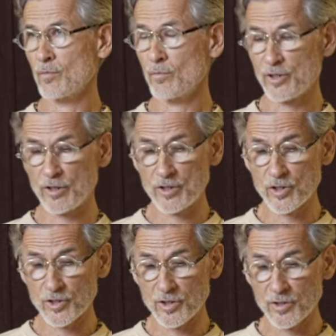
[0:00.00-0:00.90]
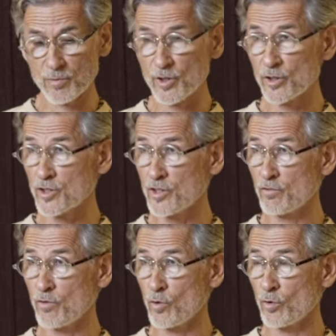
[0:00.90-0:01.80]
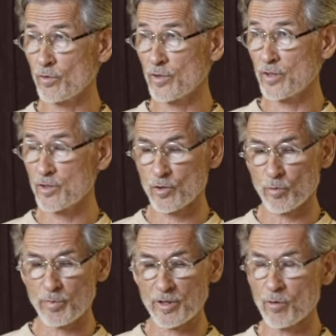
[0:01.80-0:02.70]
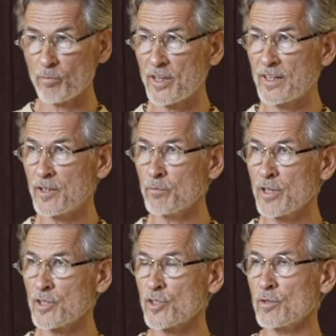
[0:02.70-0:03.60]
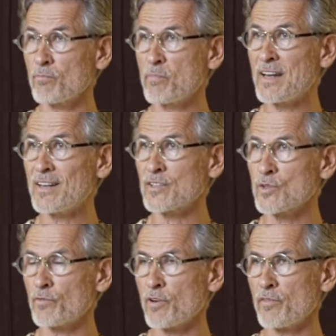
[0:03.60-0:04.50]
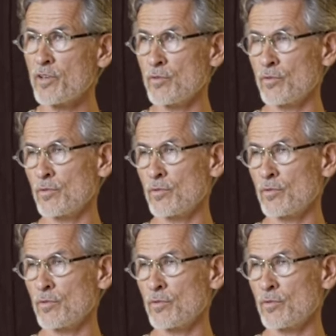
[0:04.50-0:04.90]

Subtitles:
But religious sentiment is involved in completely enmeshed in billions of revenue.